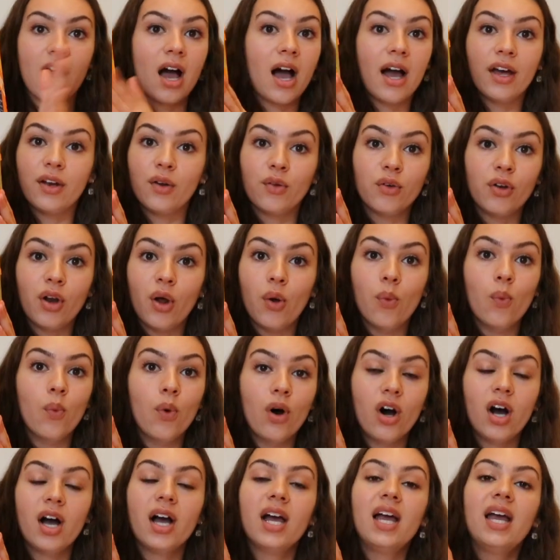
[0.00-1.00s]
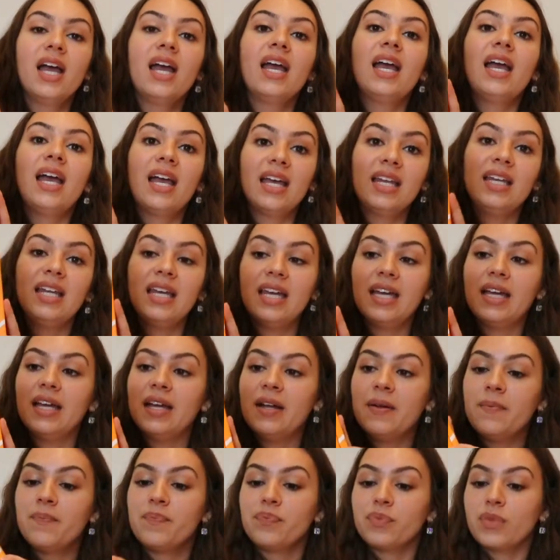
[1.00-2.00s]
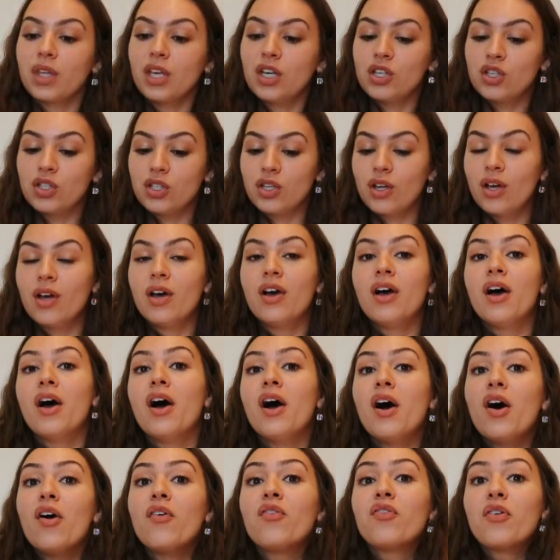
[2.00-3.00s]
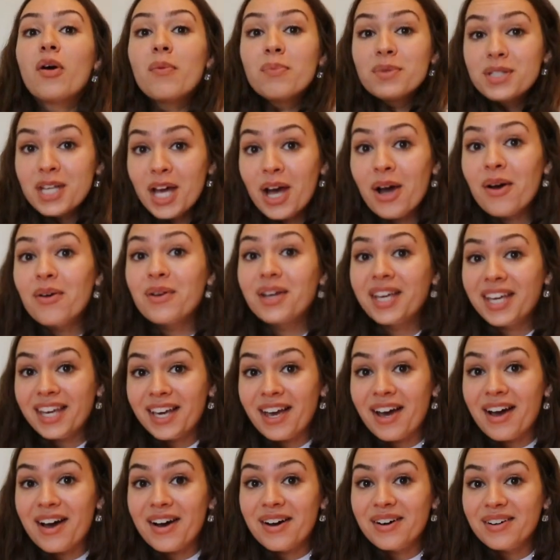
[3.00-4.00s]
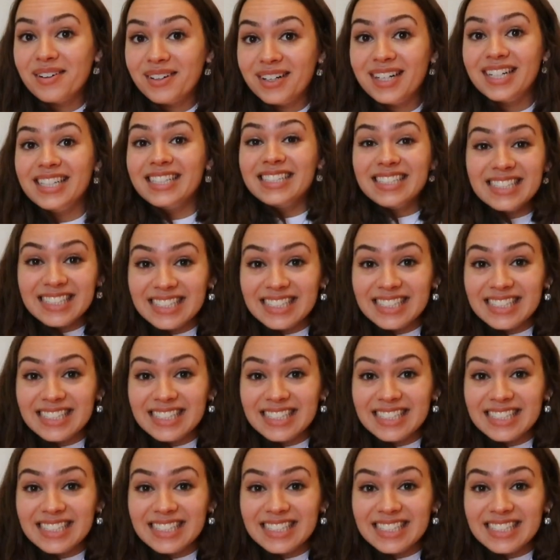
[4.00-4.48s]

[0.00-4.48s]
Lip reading: I don't know what in here from Tokyo.